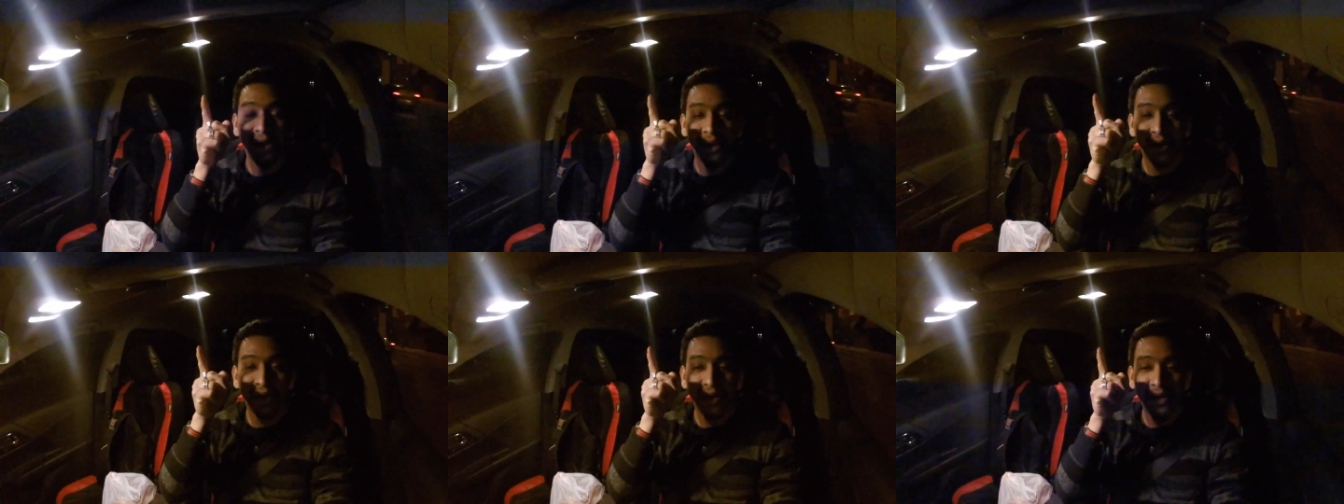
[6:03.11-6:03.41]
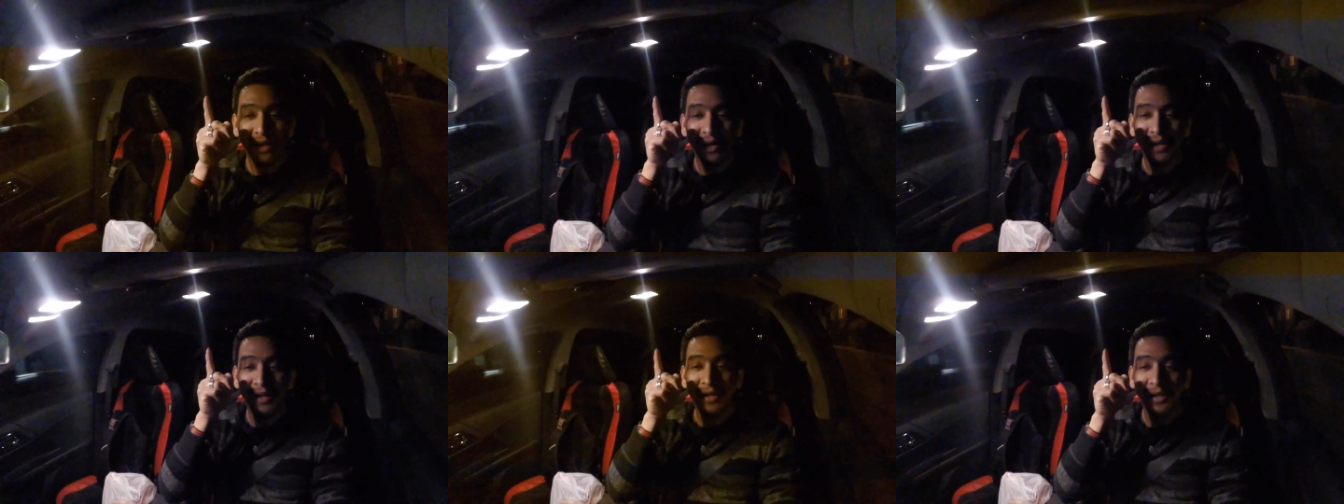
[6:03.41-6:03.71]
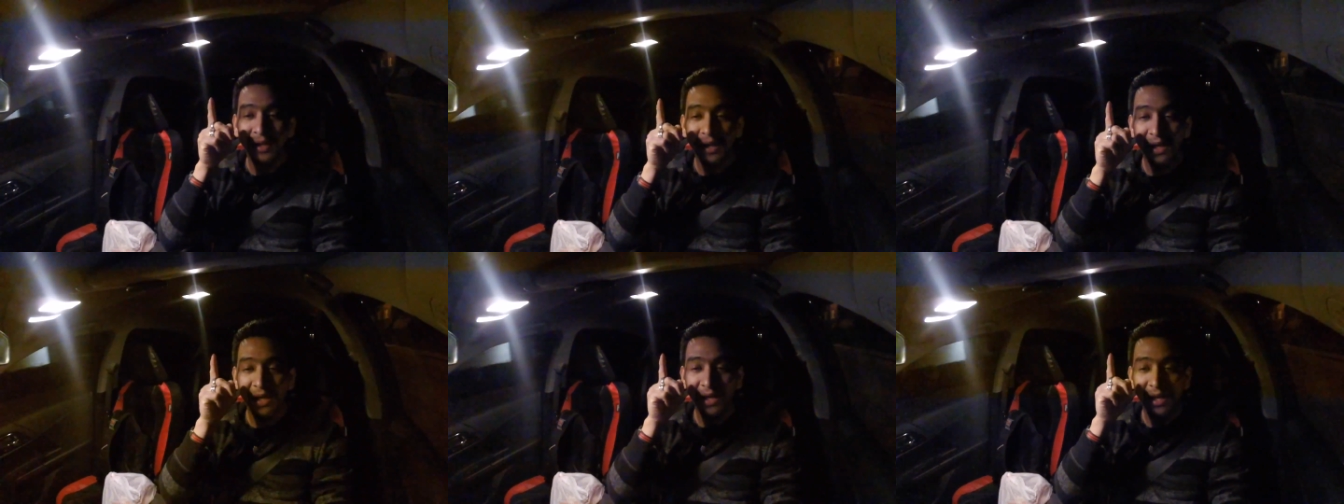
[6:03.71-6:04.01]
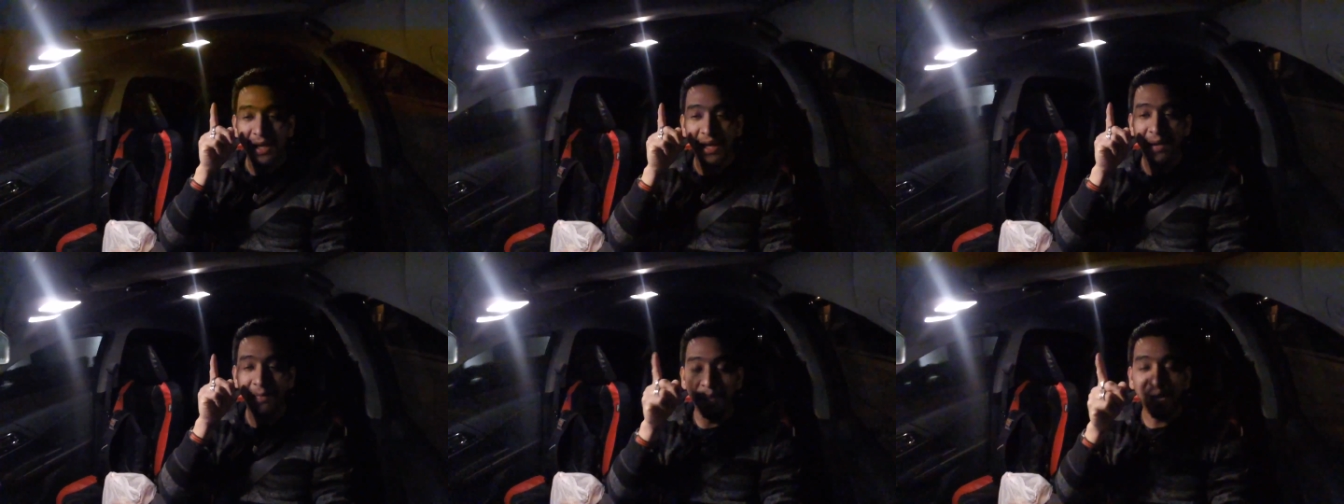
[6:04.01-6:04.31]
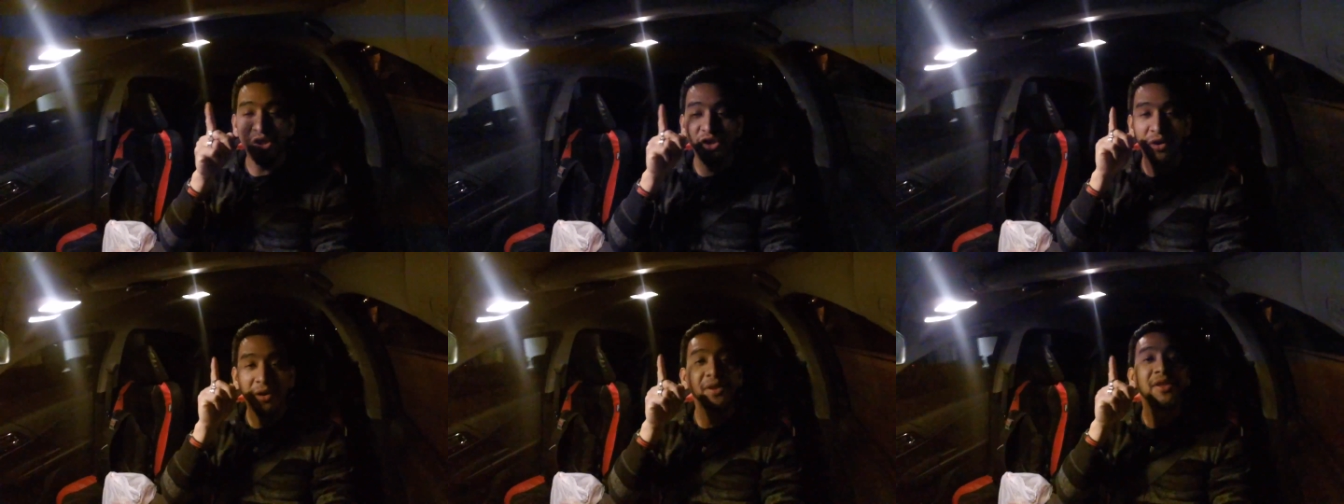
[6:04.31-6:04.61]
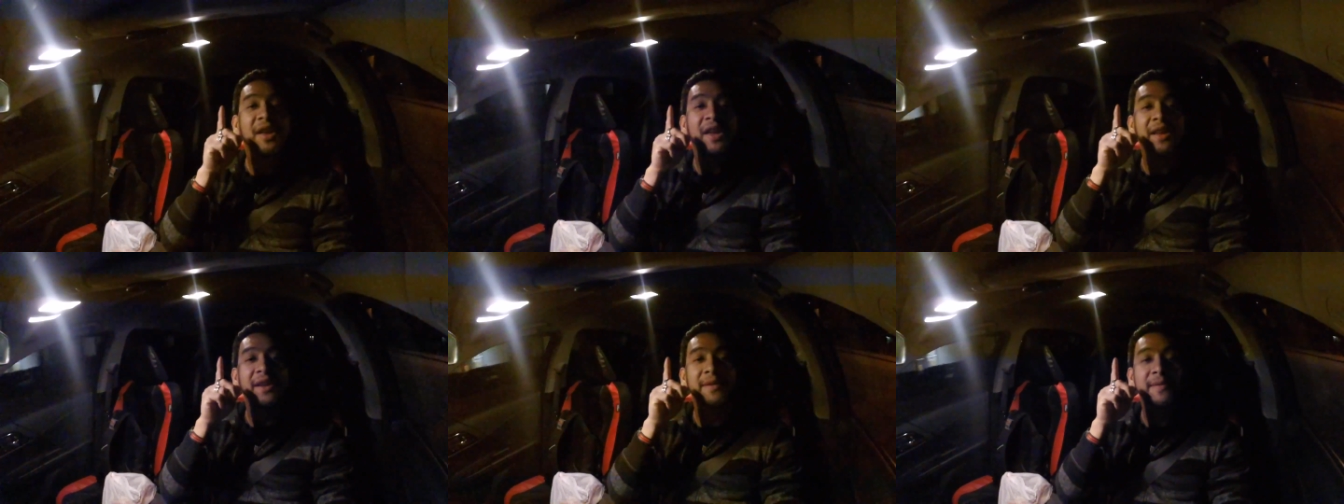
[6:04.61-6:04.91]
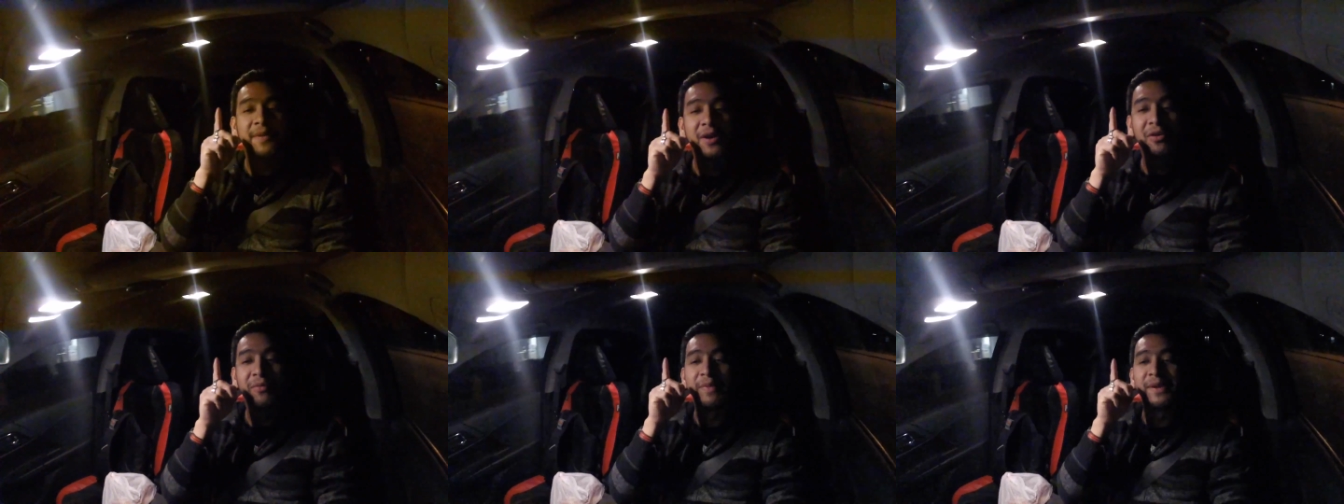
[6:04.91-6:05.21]
A picture a day
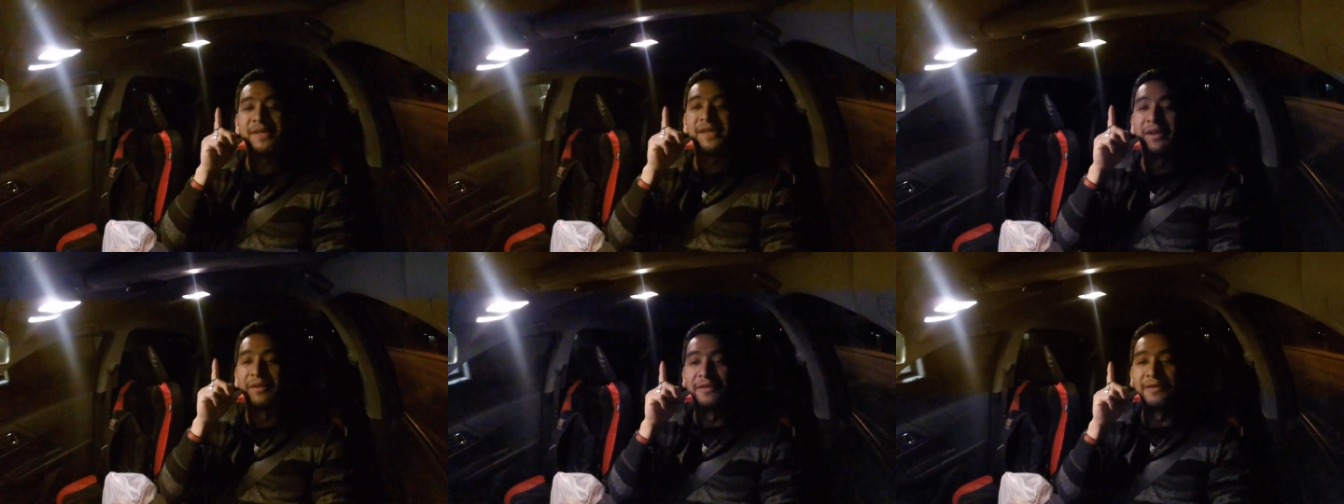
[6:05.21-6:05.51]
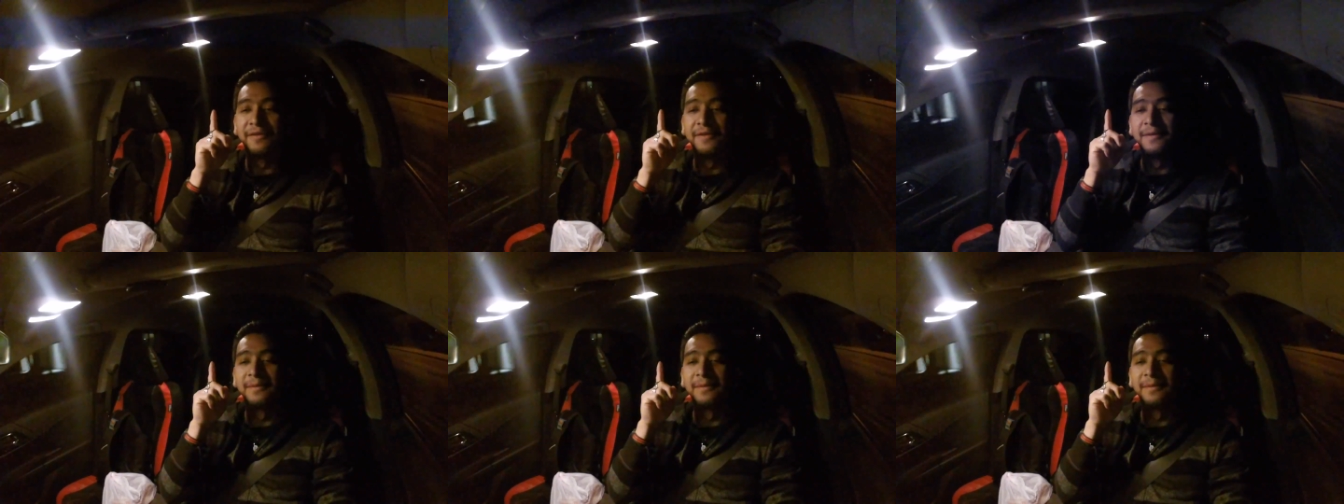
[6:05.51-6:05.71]
of myself.